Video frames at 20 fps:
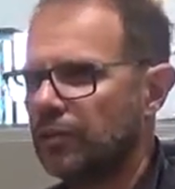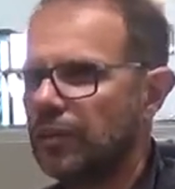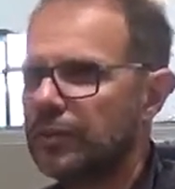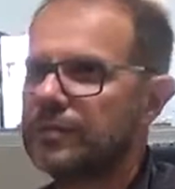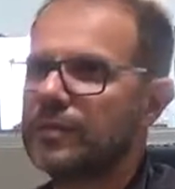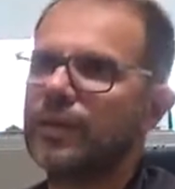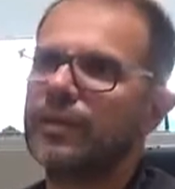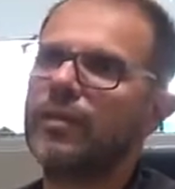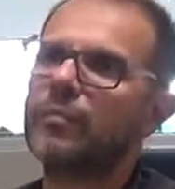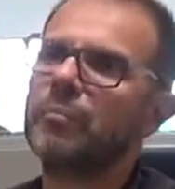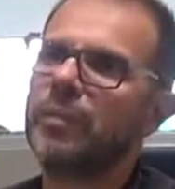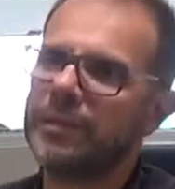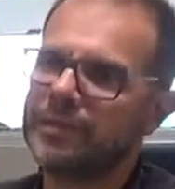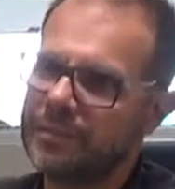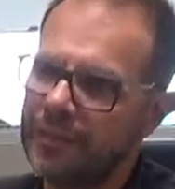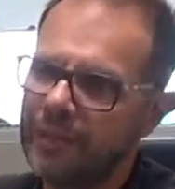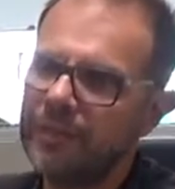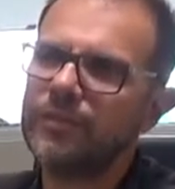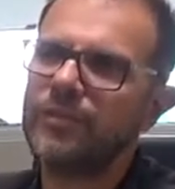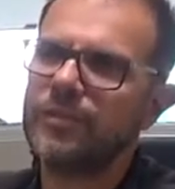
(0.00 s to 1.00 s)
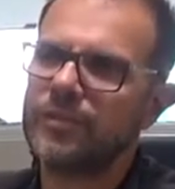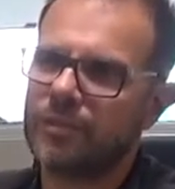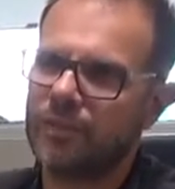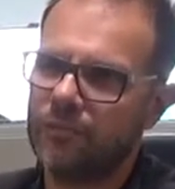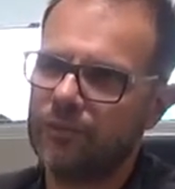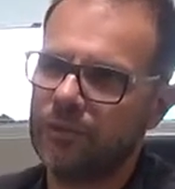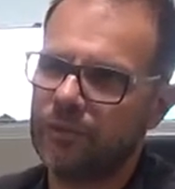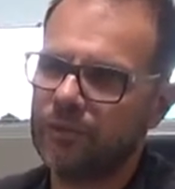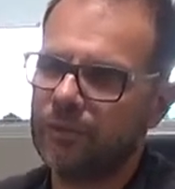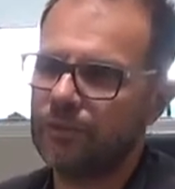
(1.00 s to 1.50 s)
let's say the percentage
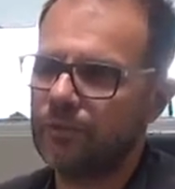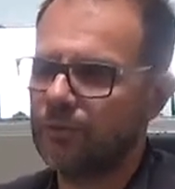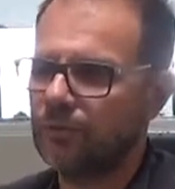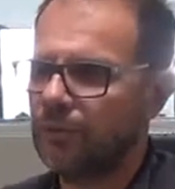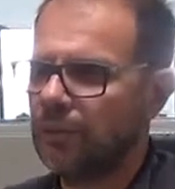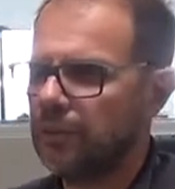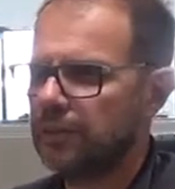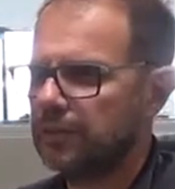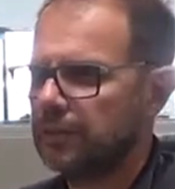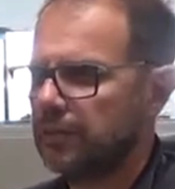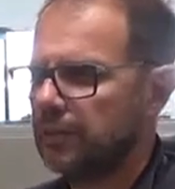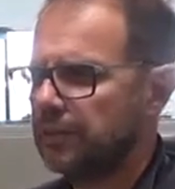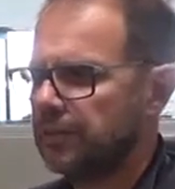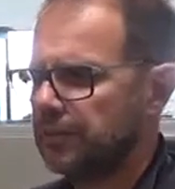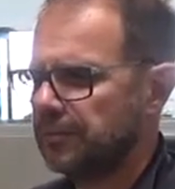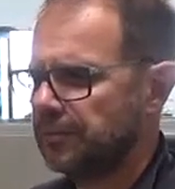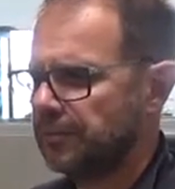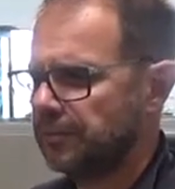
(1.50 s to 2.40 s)
of those two things. No.